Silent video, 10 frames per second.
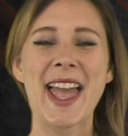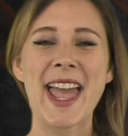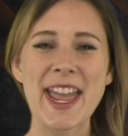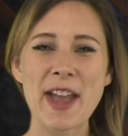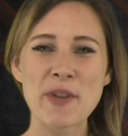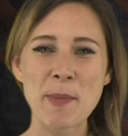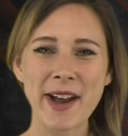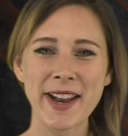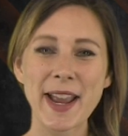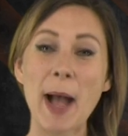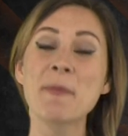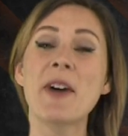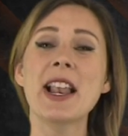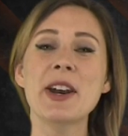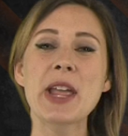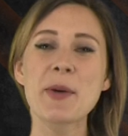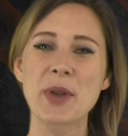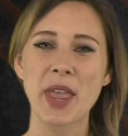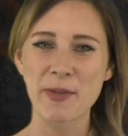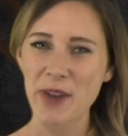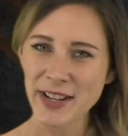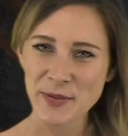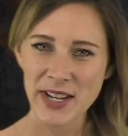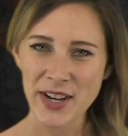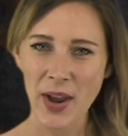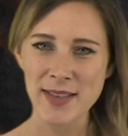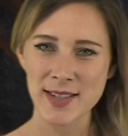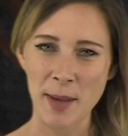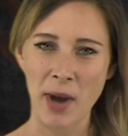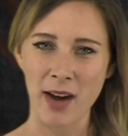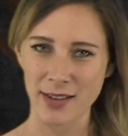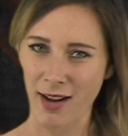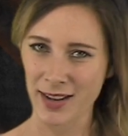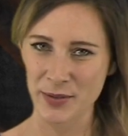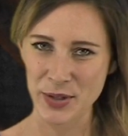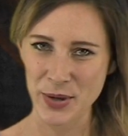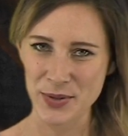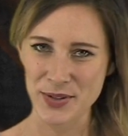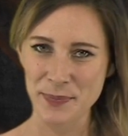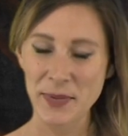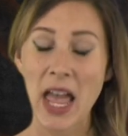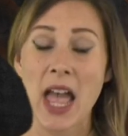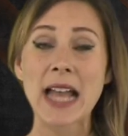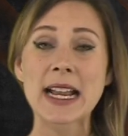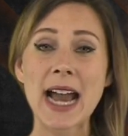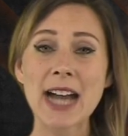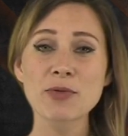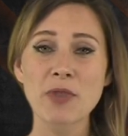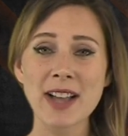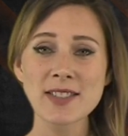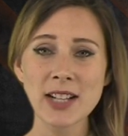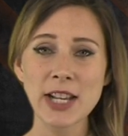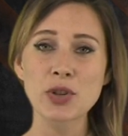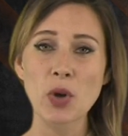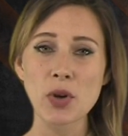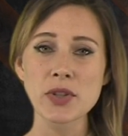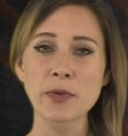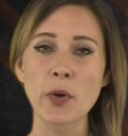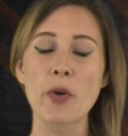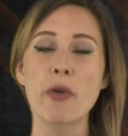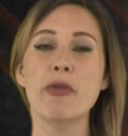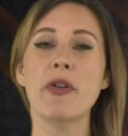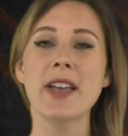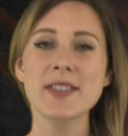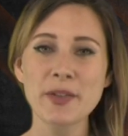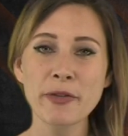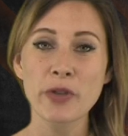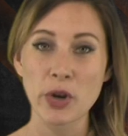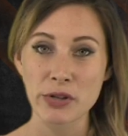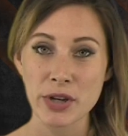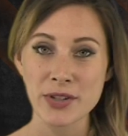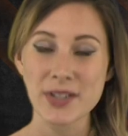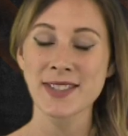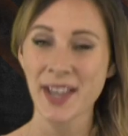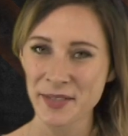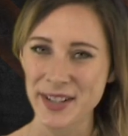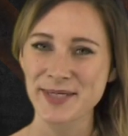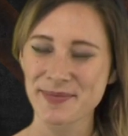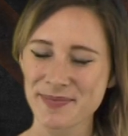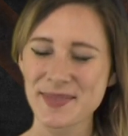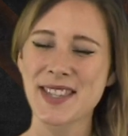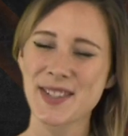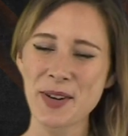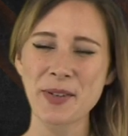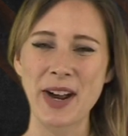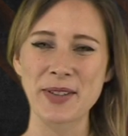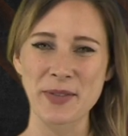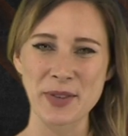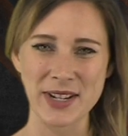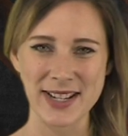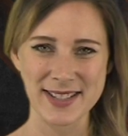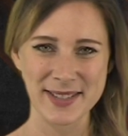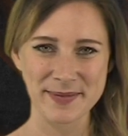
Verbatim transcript: Hey everybody, I'm Valerie with a great video and some hot Hollywood news. Kurt Russell in talks for Fast and Furious seven. Stick around after this.